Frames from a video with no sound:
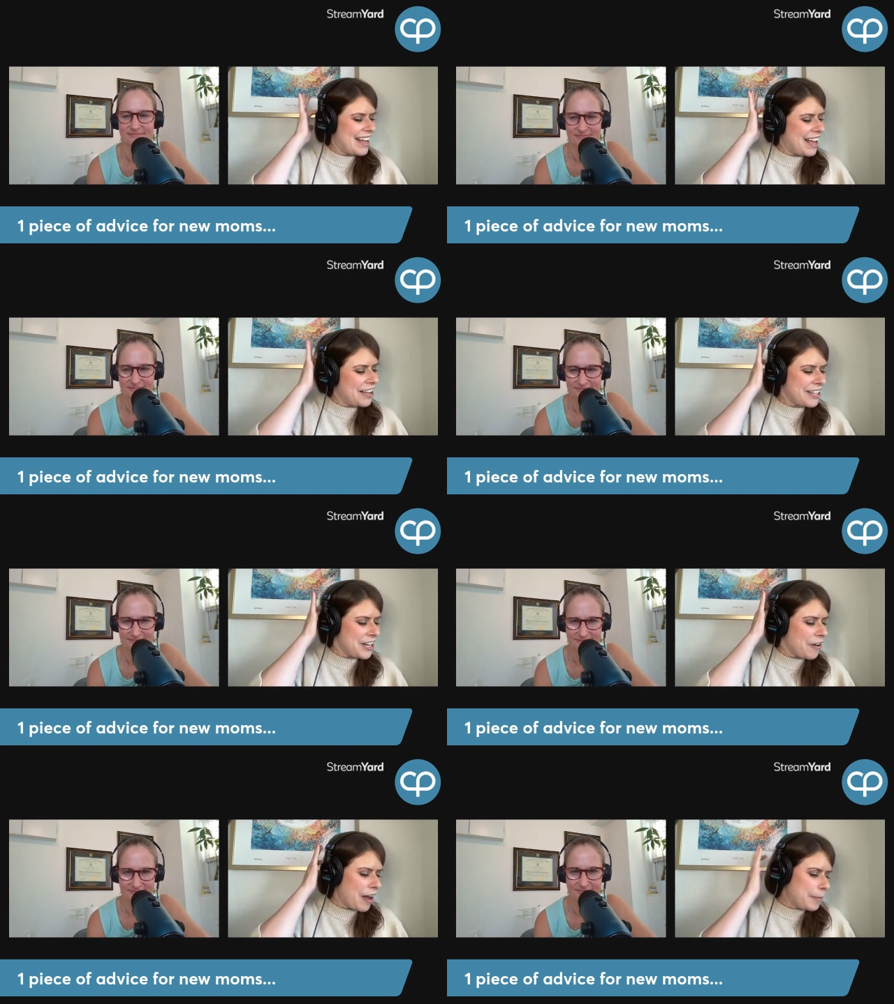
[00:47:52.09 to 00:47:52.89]
Speaker 1: I, uh, you
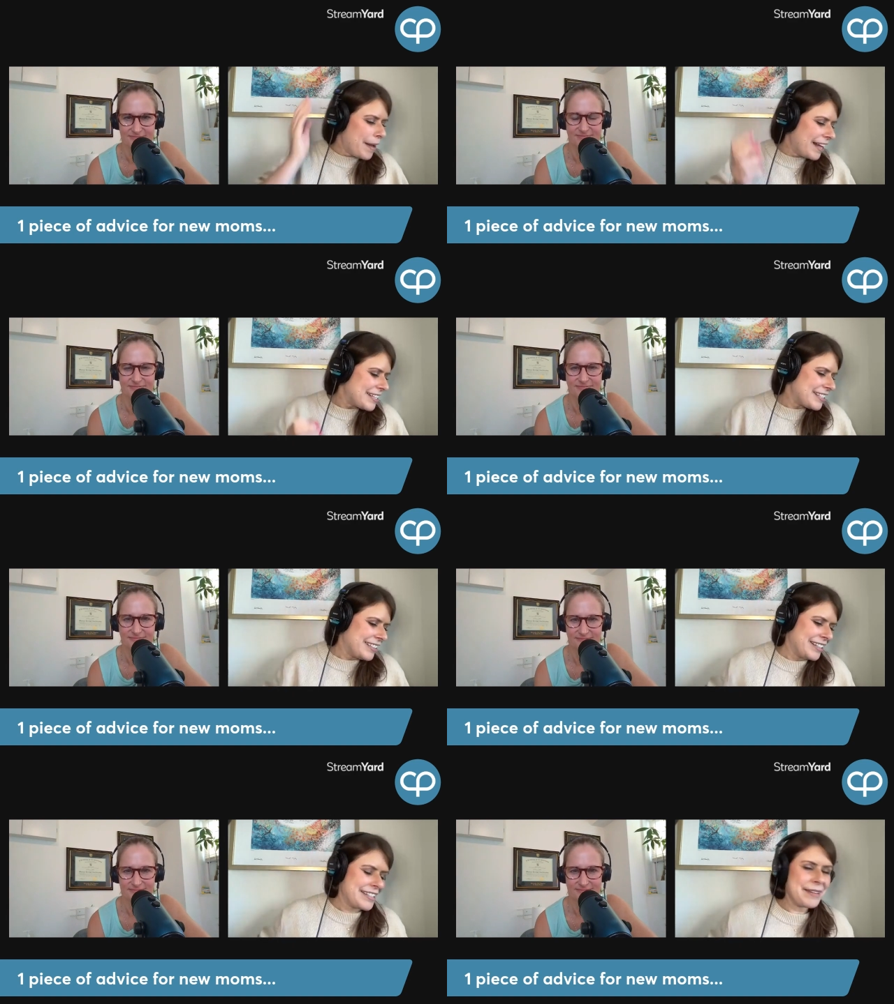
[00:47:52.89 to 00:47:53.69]
know, I'll pass
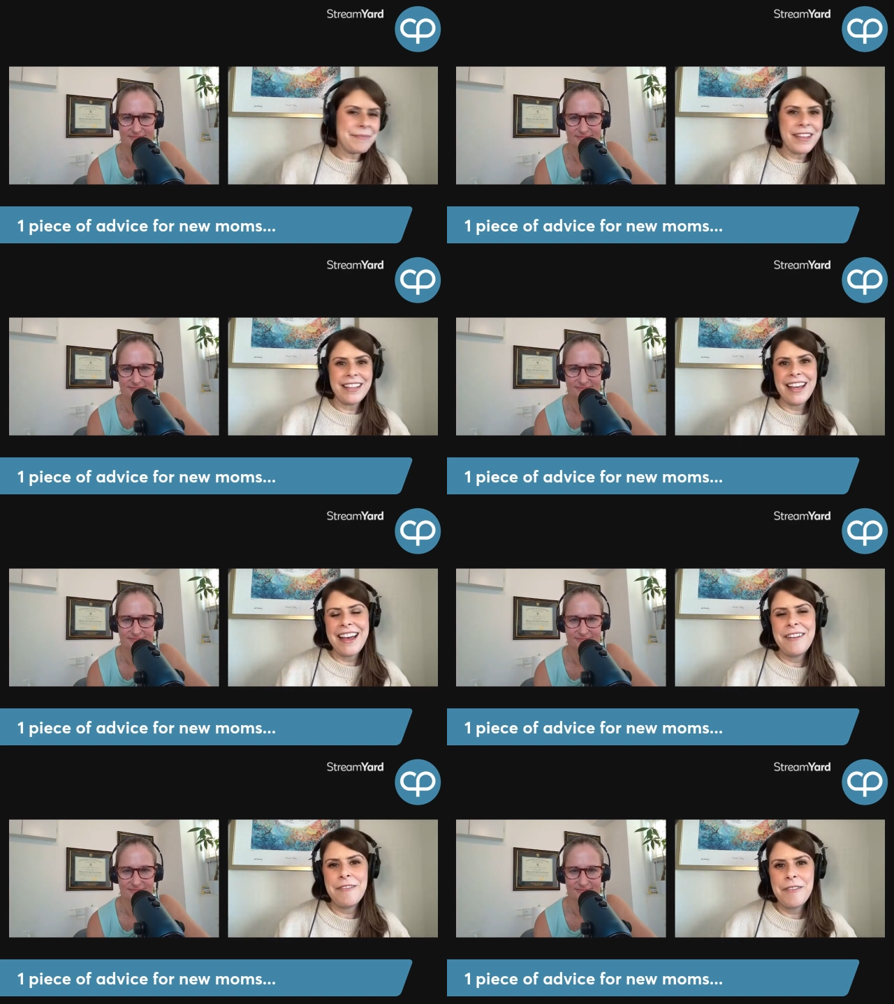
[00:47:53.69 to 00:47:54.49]
along something
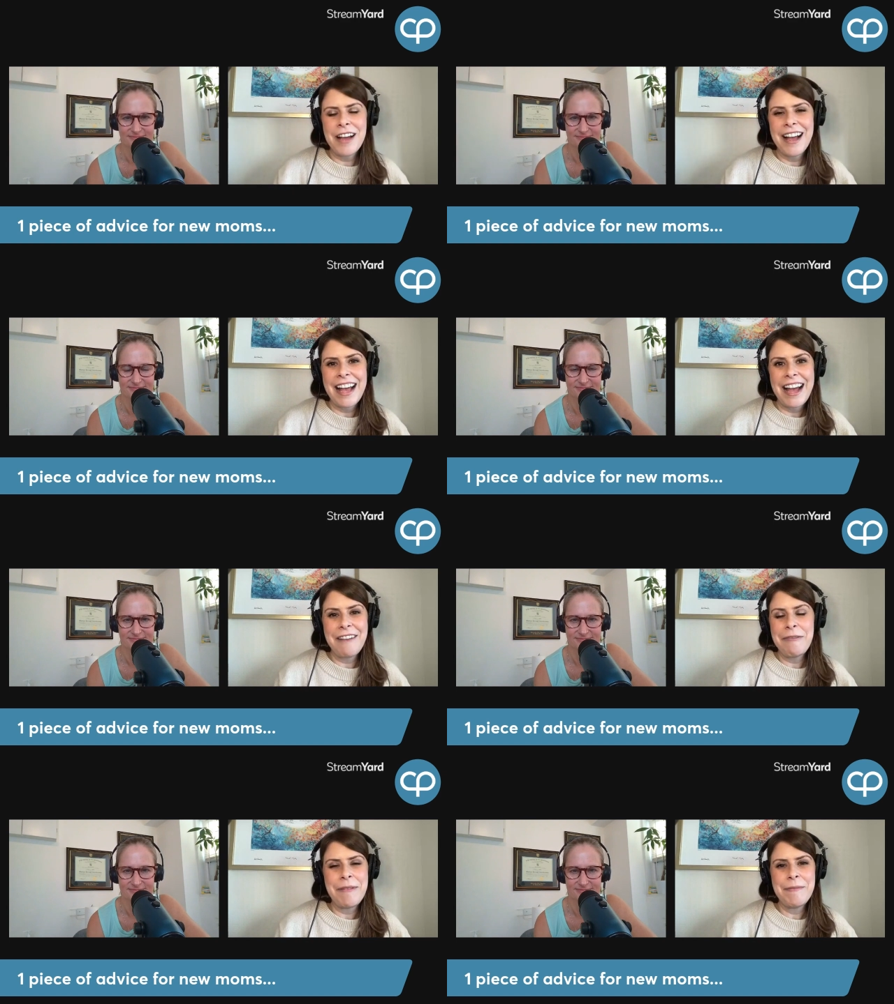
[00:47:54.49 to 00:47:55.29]
that I, I
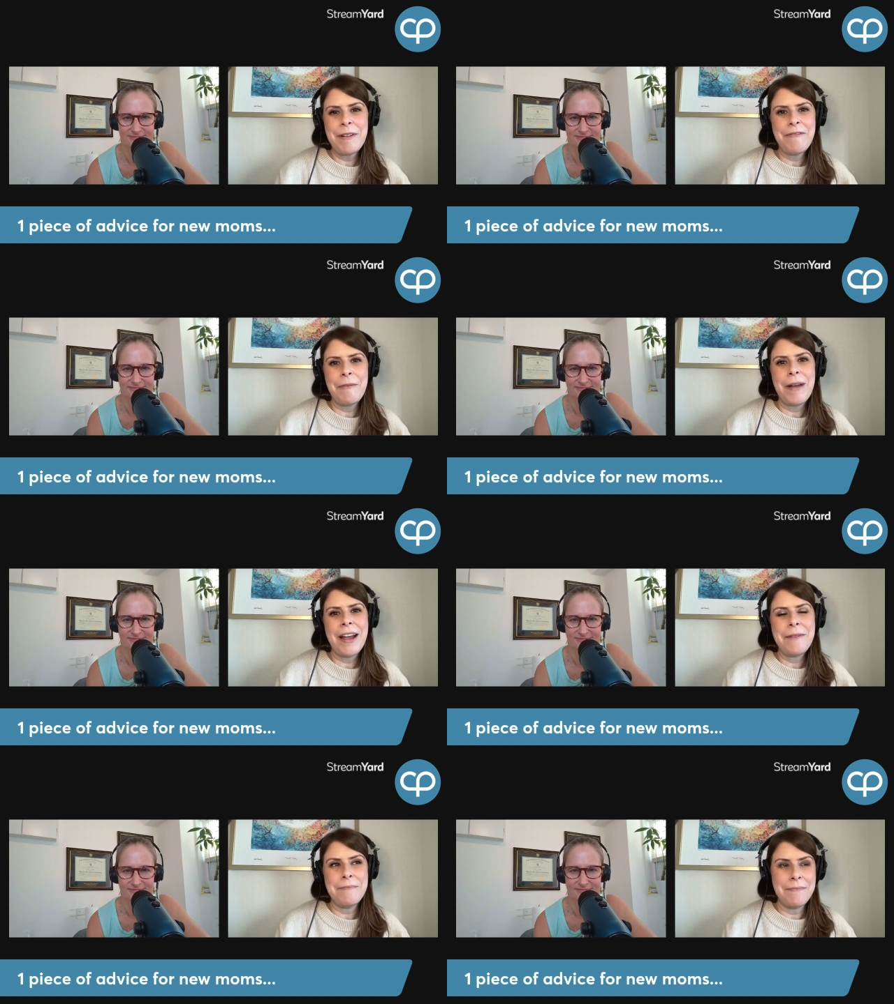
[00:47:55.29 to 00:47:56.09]
remember from
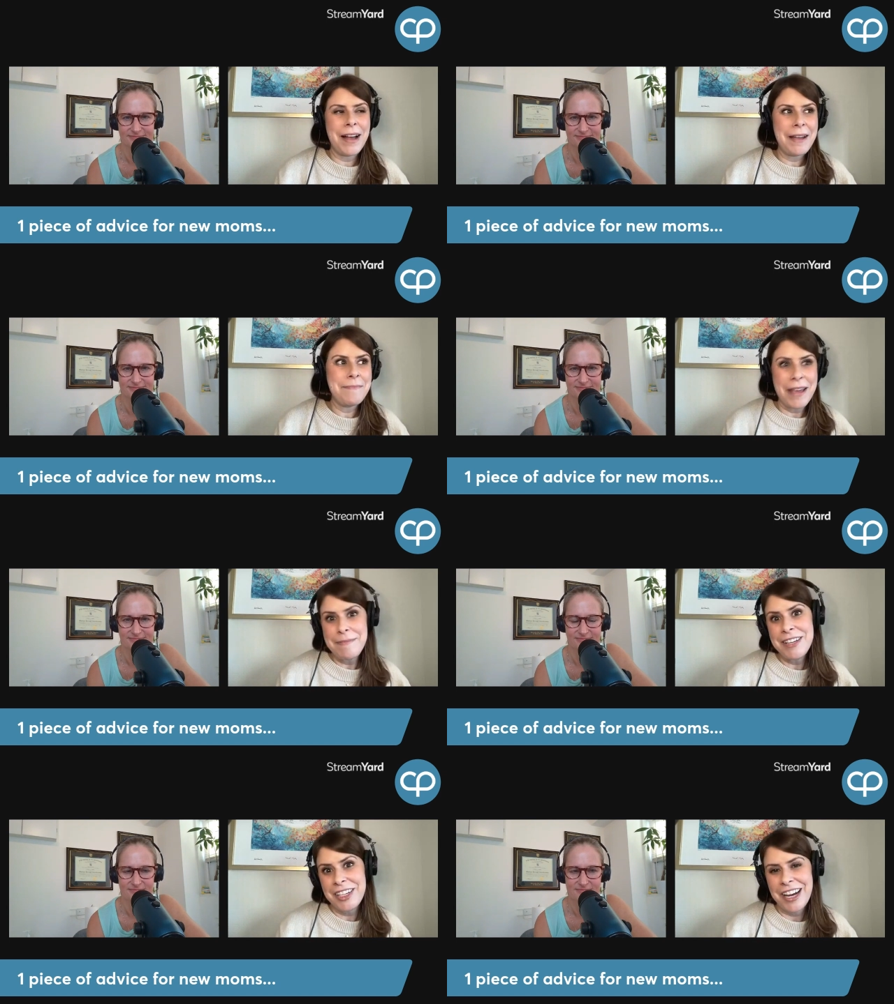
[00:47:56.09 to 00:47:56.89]
my my
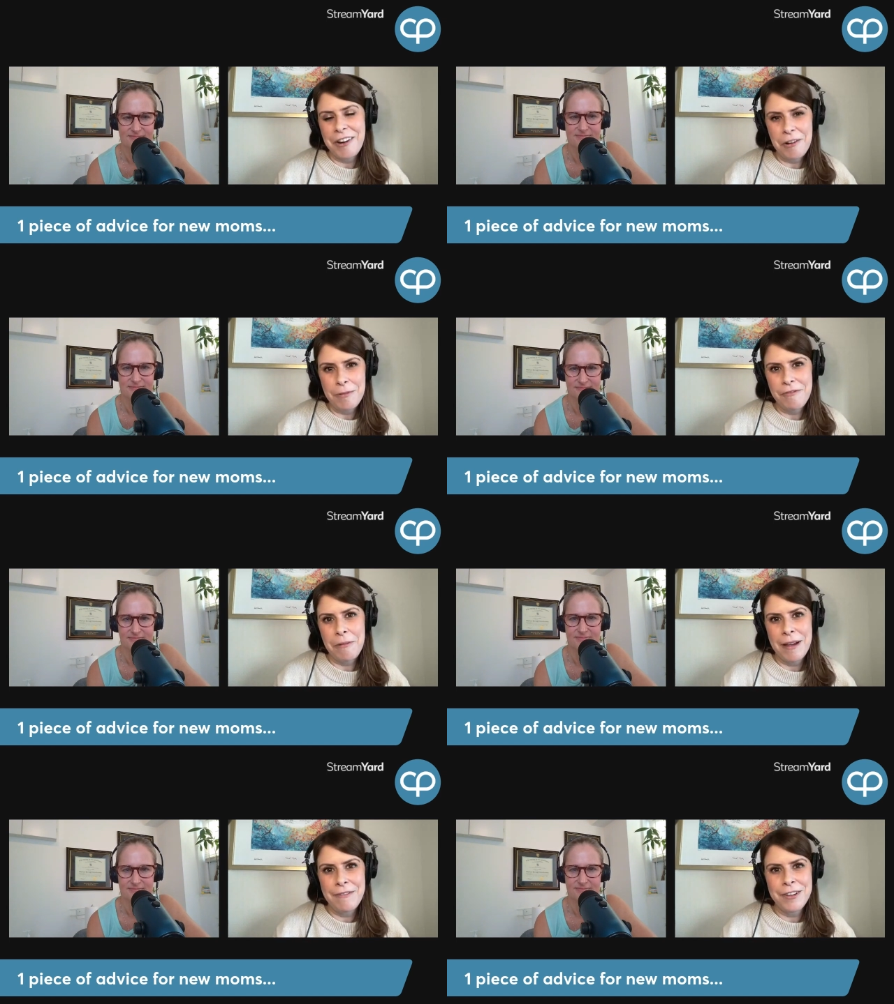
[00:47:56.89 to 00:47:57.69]
baby shower before
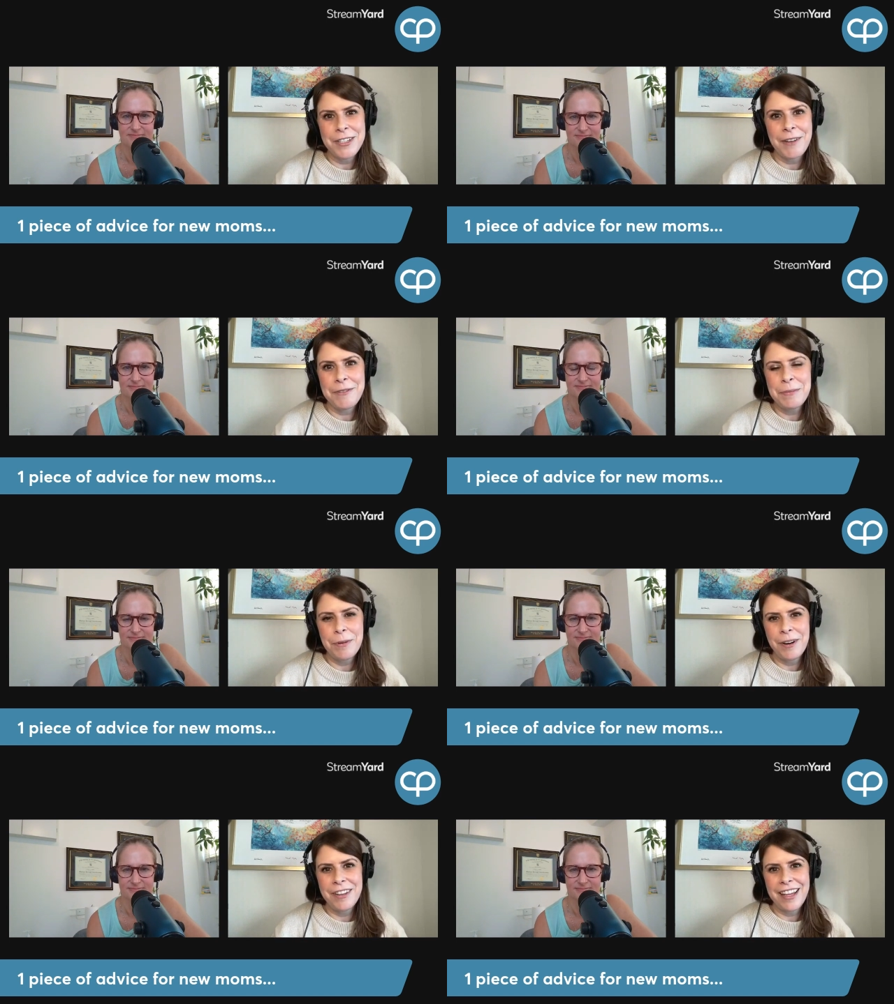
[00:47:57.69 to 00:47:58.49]
my first son was
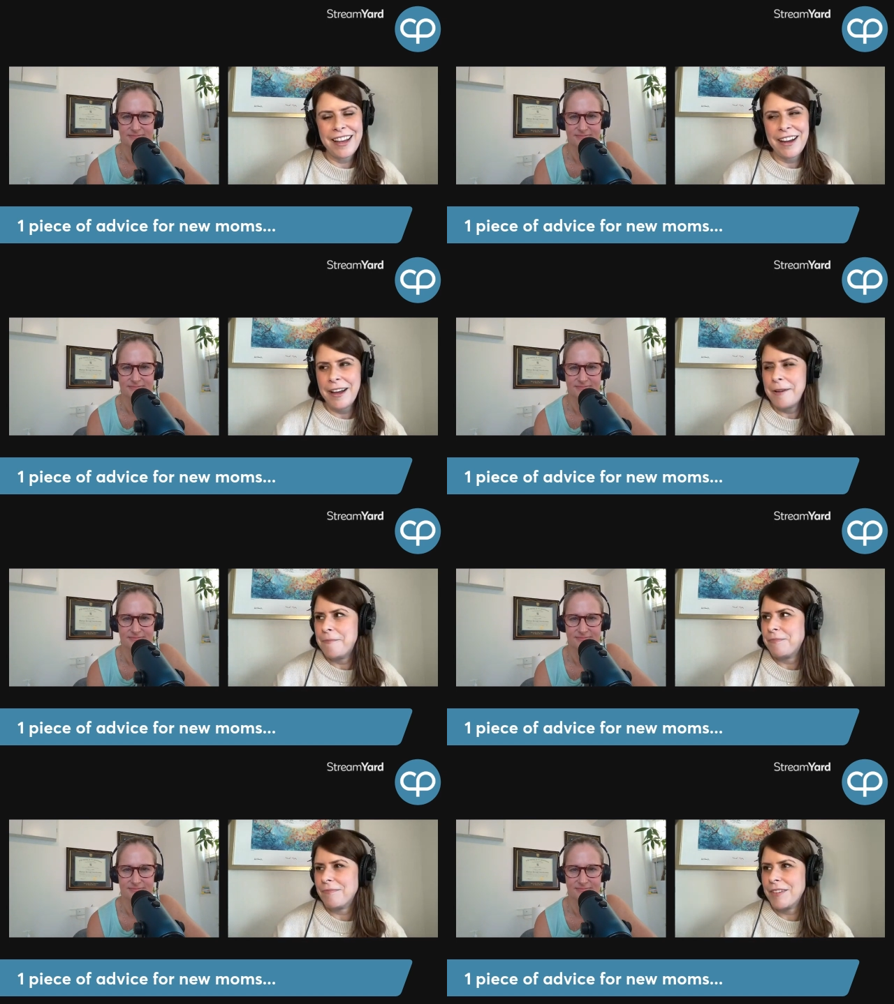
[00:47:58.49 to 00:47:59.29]
born. That
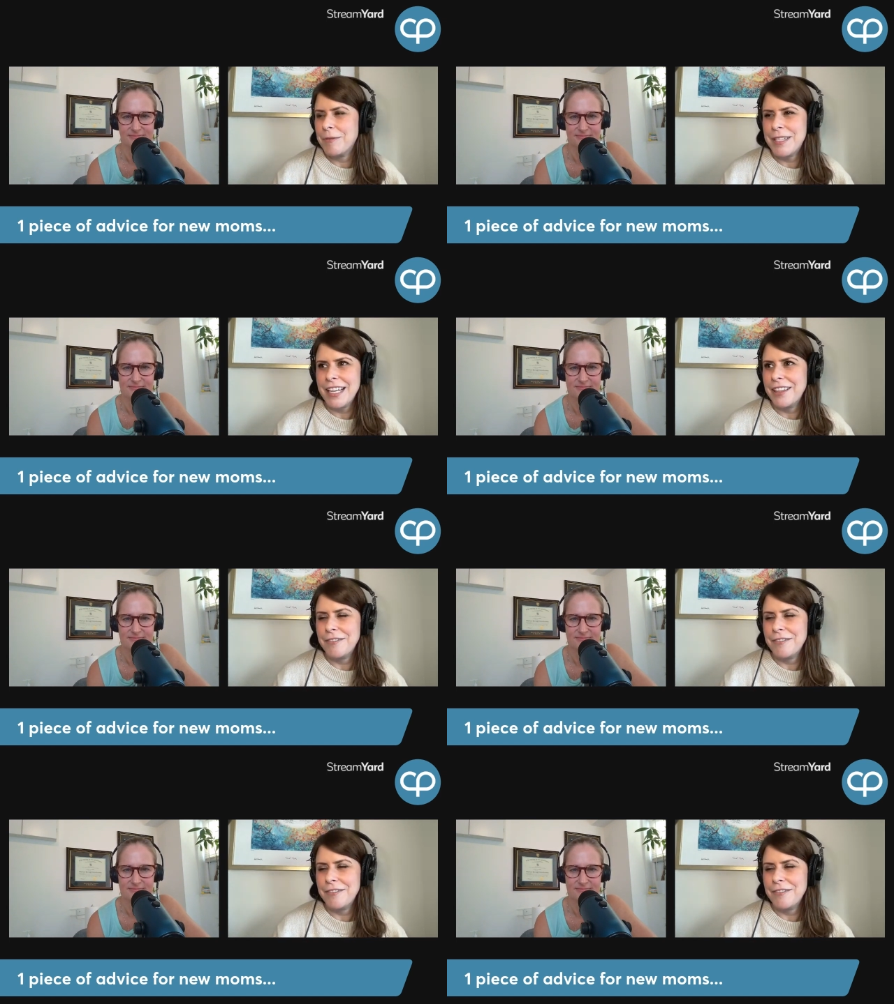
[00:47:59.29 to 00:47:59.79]
um, was like the